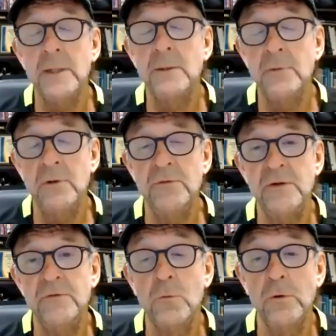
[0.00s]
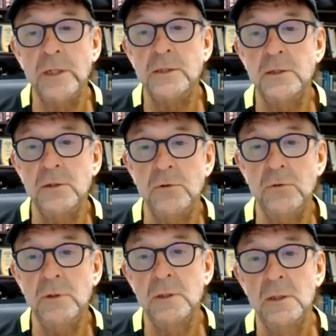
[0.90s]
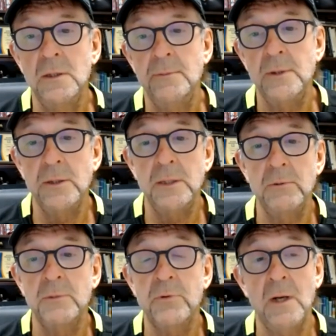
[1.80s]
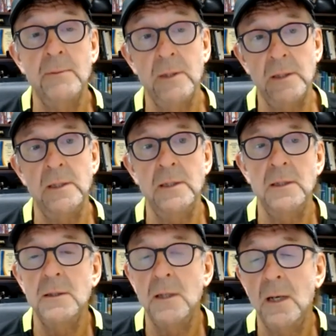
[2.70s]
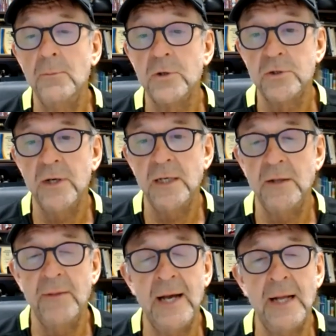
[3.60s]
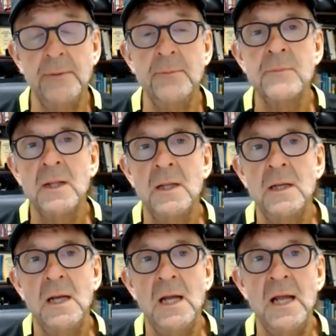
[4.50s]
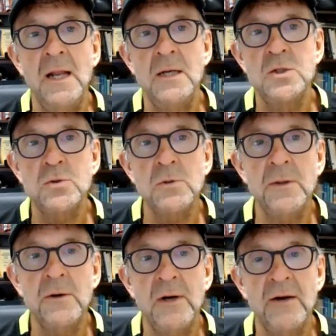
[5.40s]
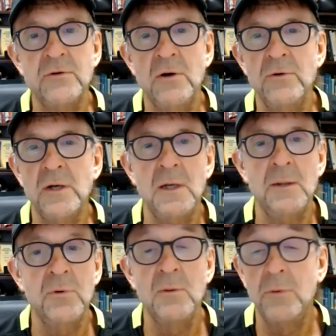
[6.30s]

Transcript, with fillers: the movie 42, because he was prominently um, portrayed in that. And surely there, are, there a couple